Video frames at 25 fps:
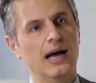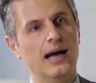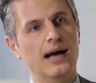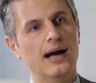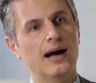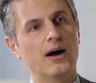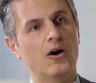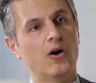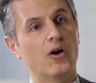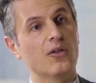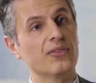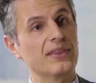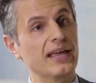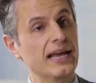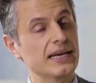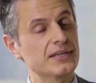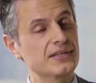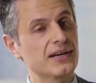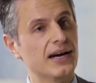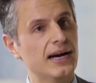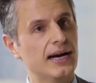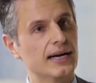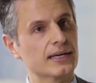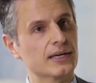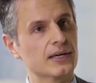on their
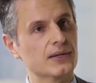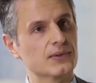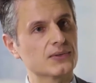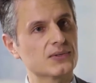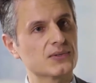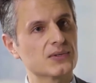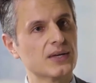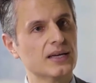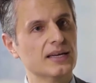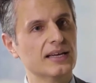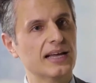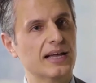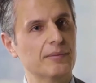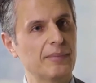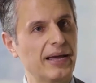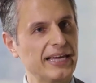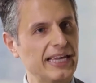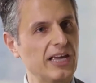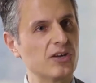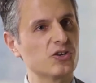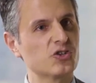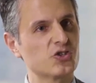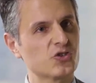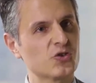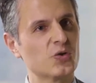targets, and
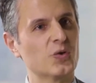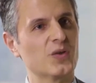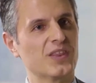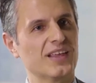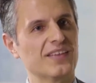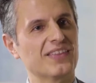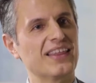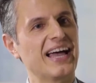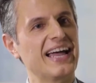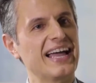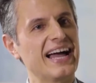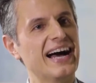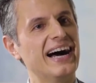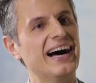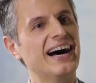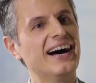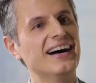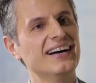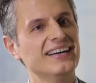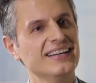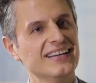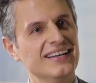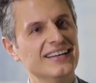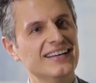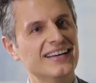making sure that they
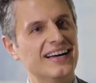are,